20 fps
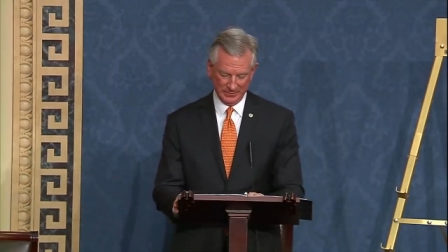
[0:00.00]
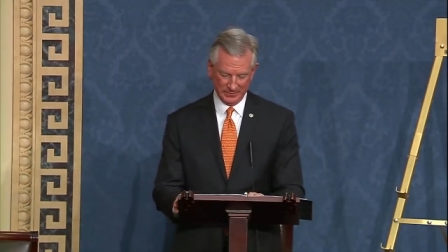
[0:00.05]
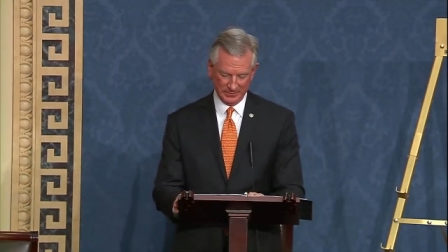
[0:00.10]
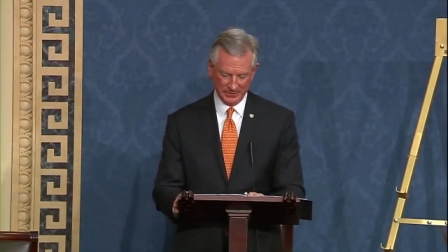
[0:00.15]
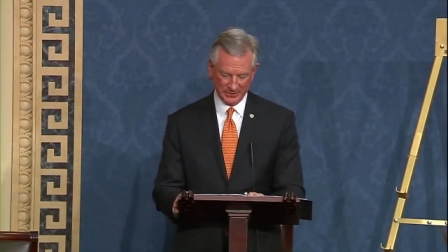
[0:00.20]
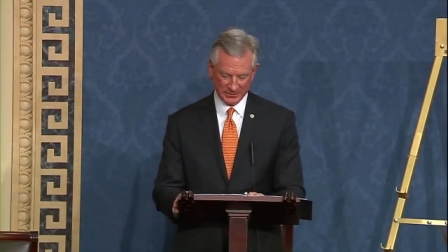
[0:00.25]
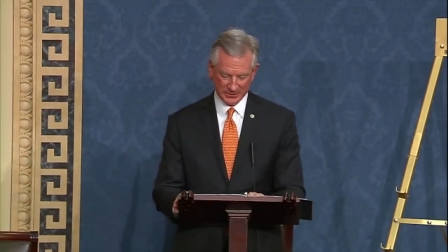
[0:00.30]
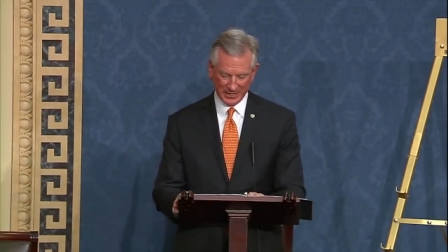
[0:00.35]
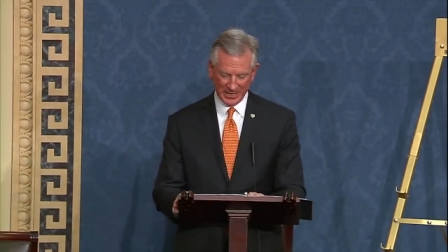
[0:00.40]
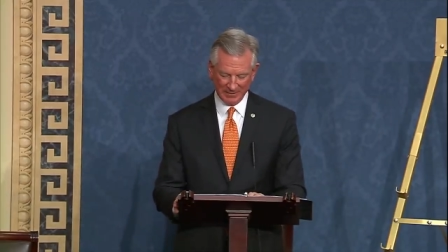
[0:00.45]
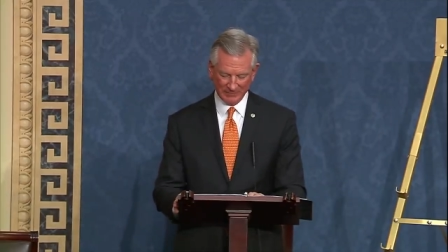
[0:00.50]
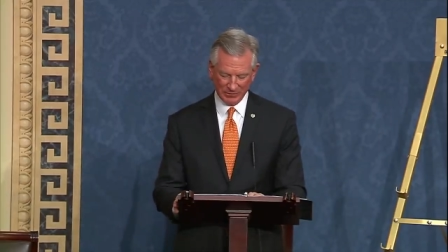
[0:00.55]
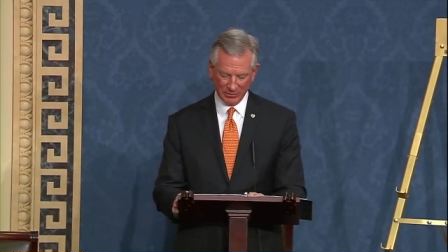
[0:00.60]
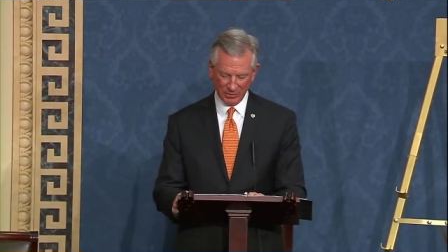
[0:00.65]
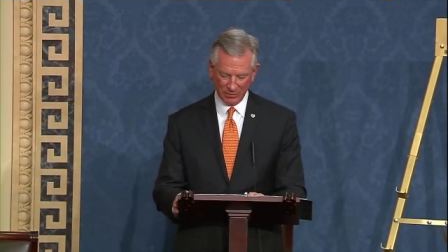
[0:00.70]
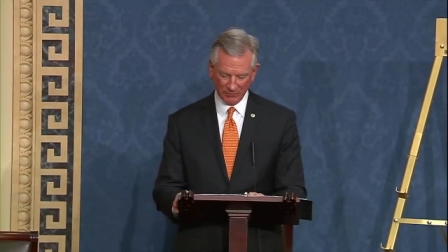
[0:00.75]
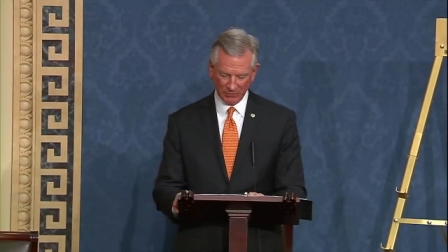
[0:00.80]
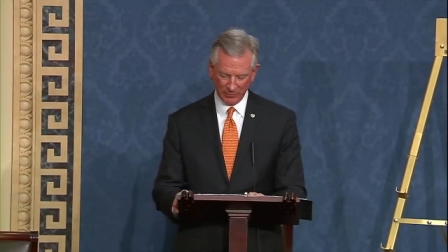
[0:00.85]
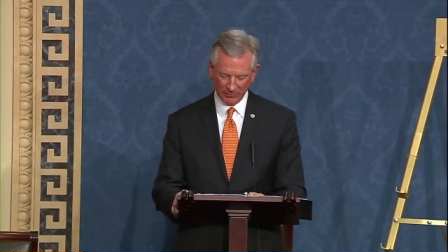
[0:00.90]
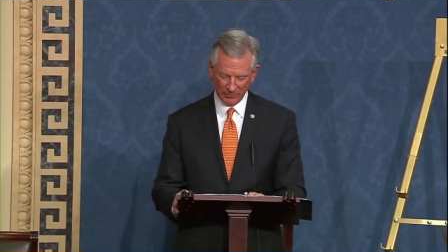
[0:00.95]
The safety
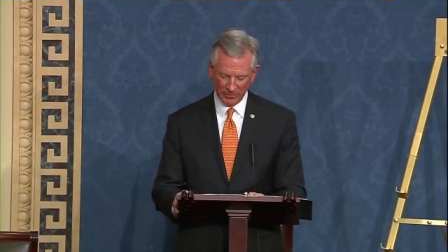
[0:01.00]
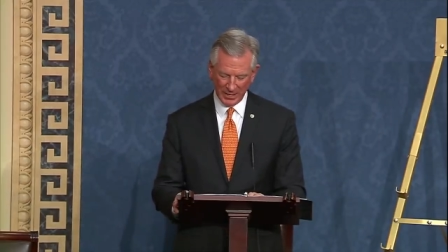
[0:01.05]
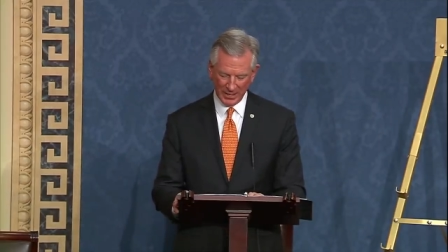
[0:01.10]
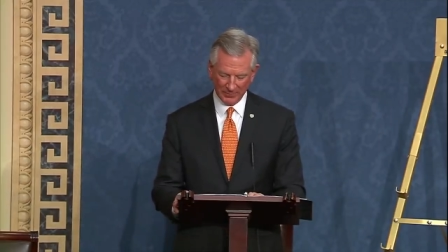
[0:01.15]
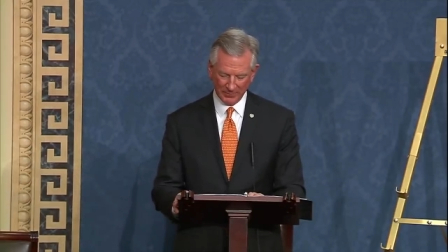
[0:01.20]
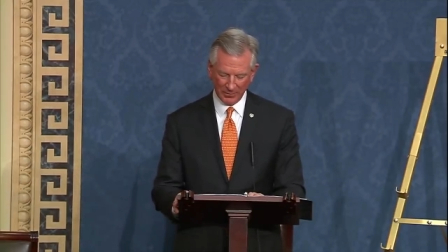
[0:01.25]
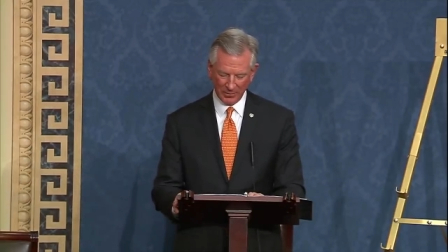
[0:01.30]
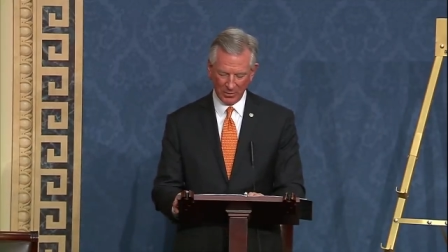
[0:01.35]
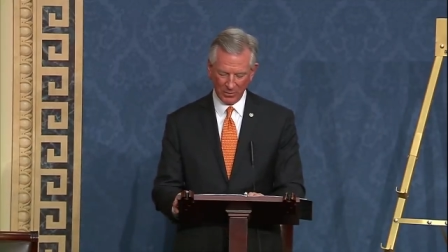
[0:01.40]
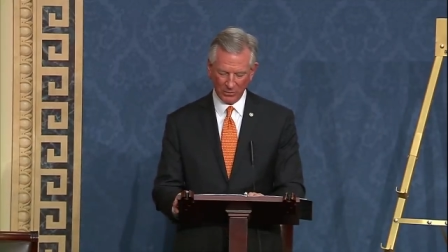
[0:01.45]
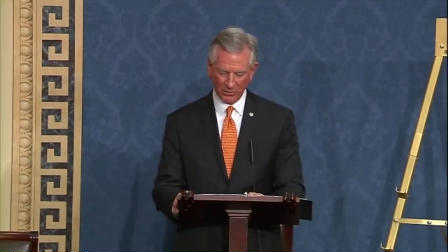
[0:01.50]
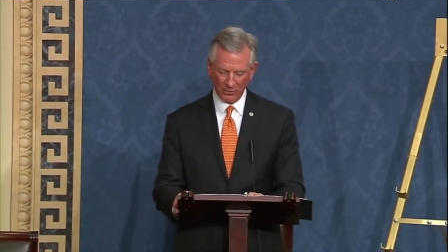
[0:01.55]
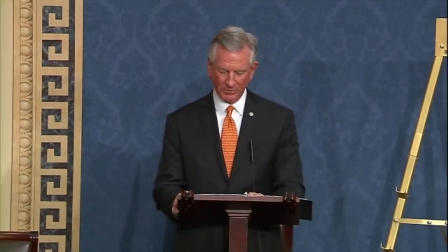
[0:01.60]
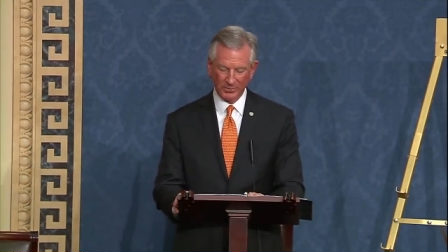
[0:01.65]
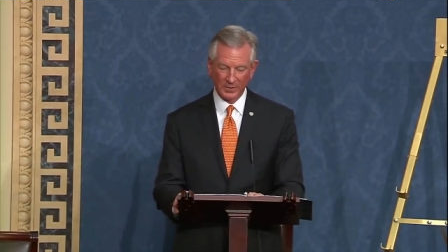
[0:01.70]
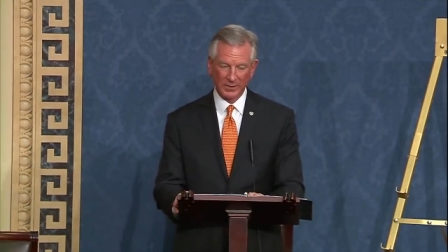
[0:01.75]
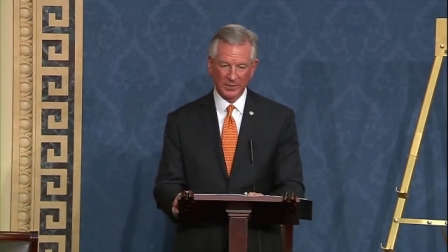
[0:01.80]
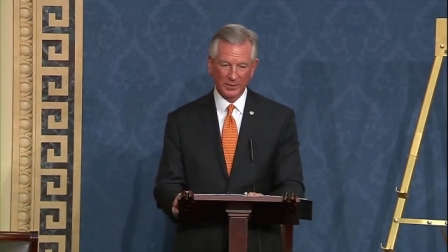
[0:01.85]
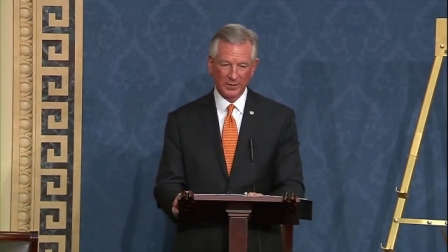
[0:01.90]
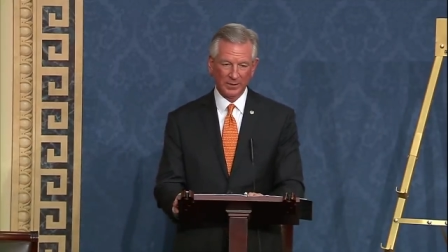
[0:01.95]
of our flight program
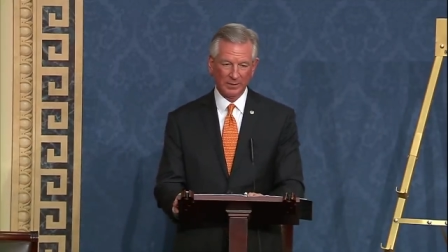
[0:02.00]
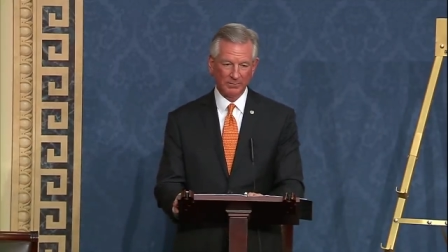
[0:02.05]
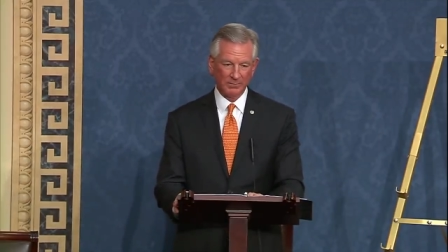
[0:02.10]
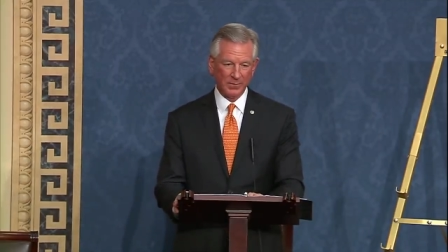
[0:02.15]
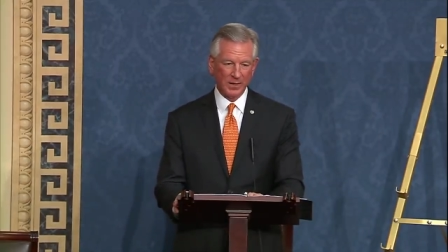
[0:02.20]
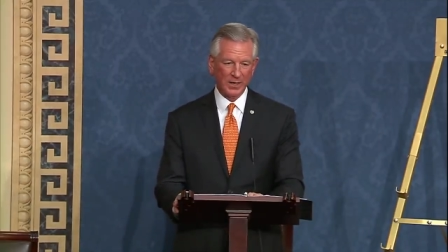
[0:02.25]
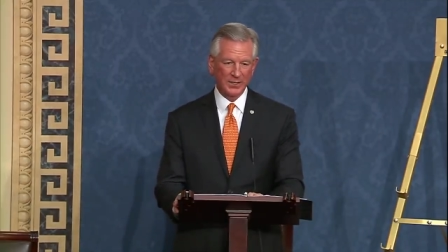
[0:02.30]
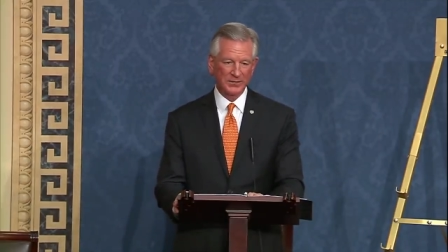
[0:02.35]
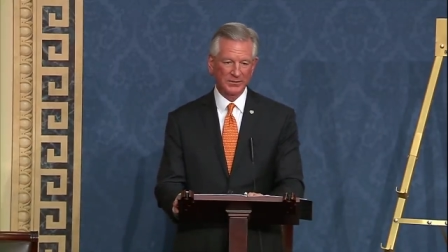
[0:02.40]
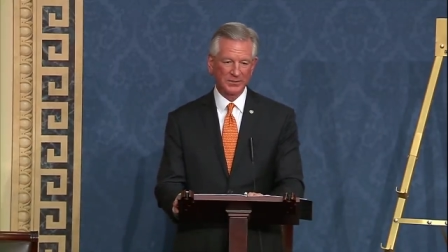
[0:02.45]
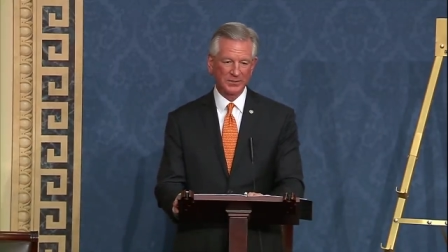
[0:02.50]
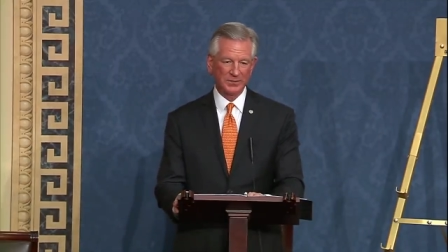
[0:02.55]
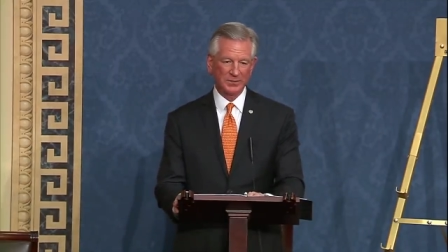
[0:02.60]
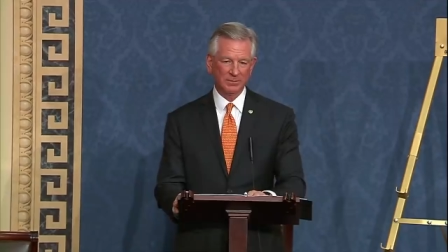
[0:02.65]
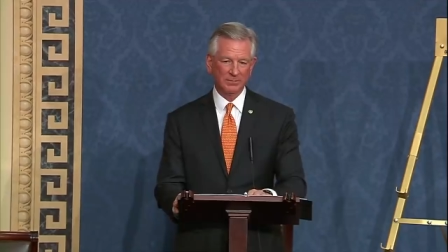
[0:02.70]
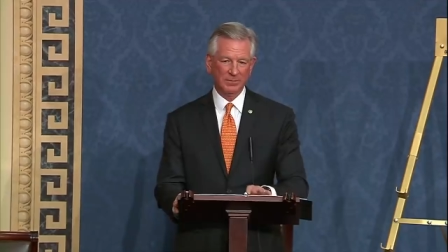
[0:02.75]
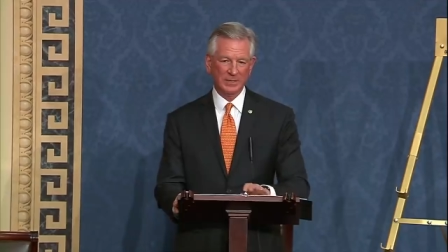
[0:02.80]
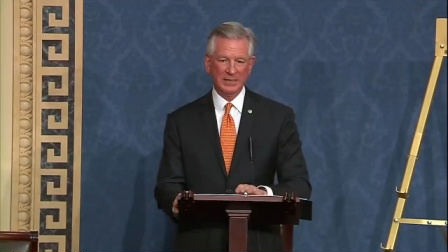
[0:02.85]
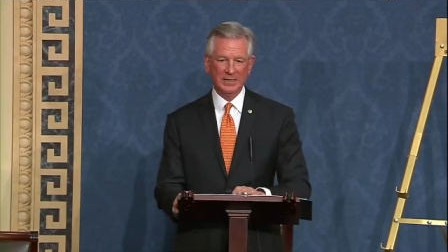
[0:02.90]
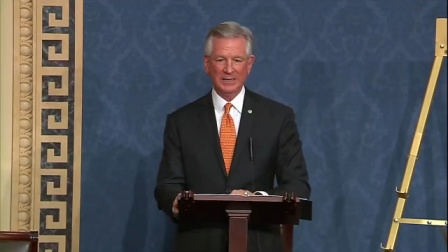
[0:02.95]
must
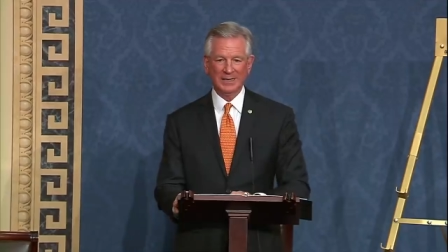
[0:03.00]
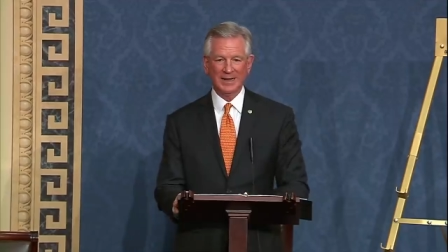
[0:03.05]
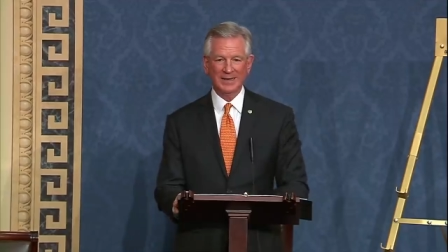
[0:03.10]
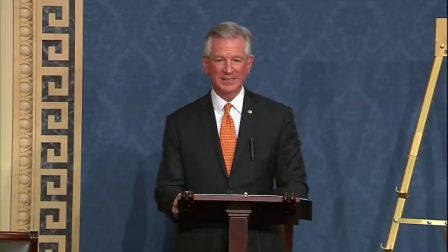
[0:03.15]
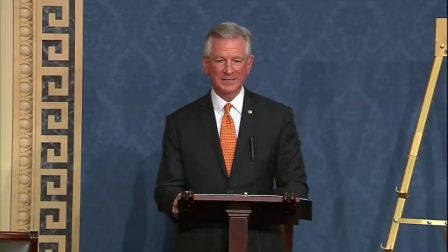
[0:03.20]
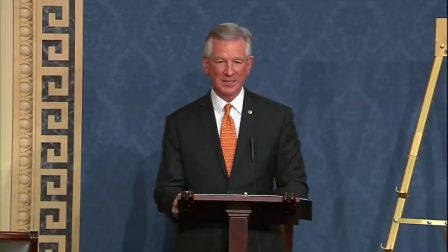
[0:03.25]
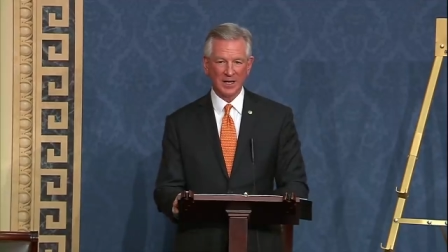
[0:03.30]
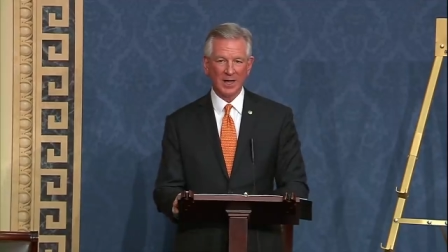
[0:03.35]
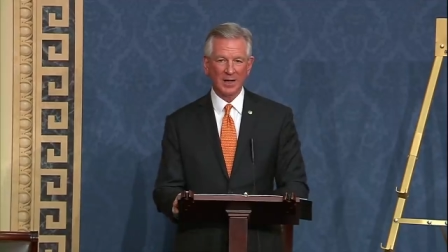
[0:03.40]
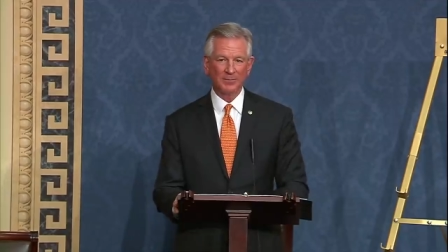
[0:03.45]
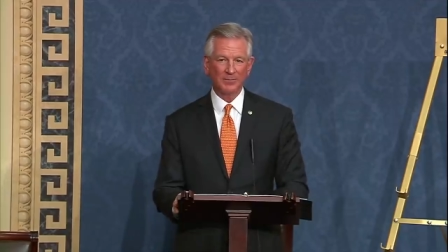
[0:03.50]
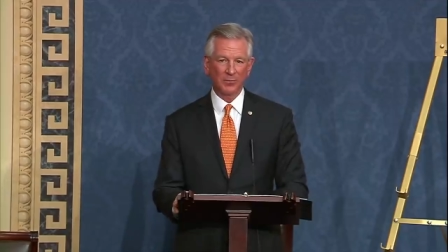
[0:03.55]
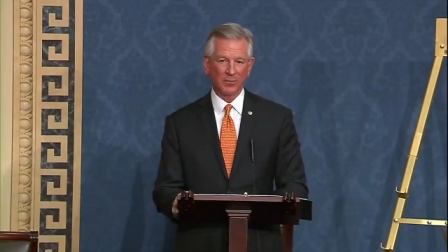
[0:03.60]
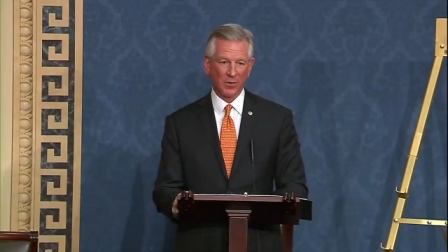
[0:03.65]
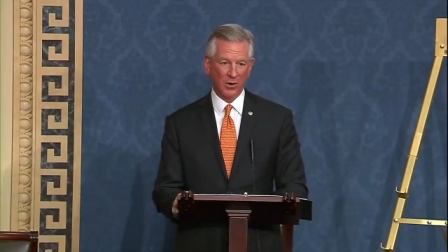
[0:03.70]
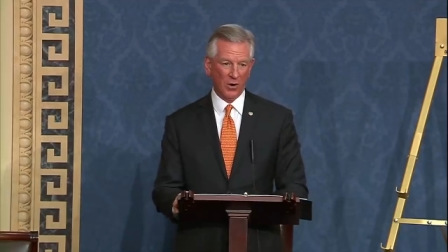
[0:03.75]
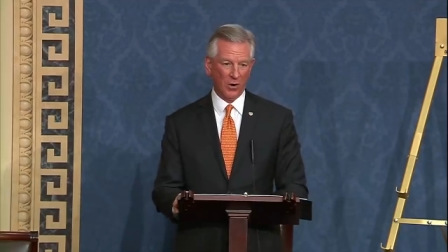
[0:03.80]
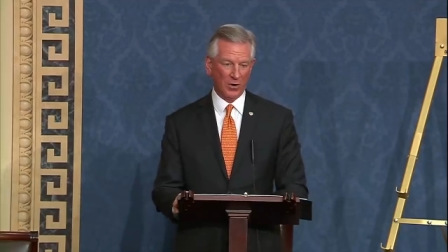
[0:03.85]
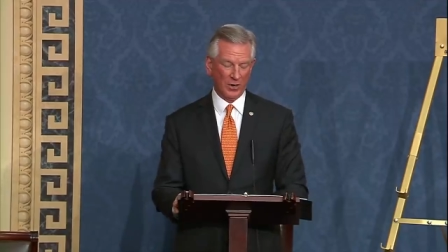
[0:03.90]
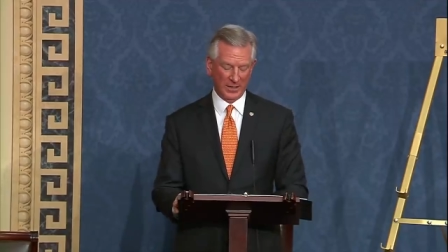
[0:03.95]
be a top
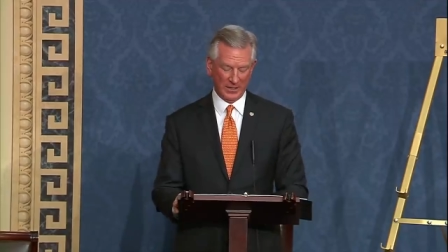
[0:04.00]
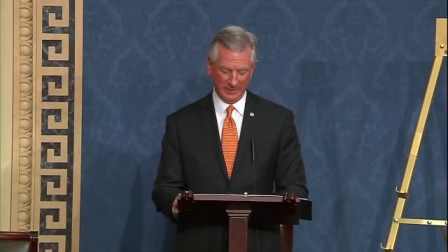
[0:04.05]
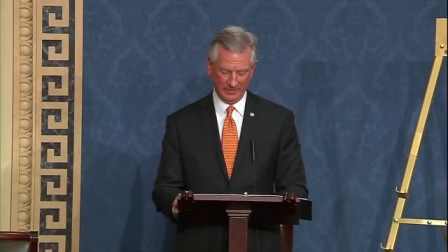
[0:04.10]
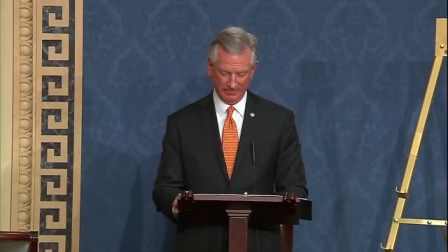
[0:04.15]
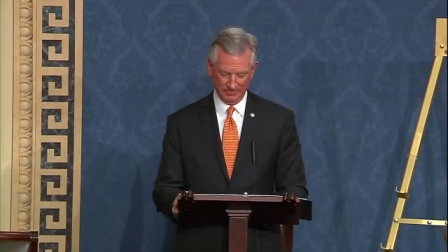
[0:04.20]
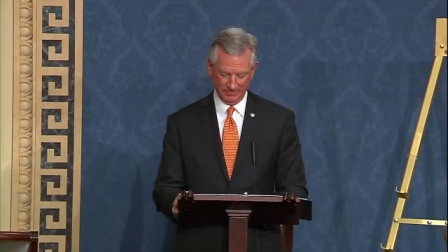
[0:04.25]
priority.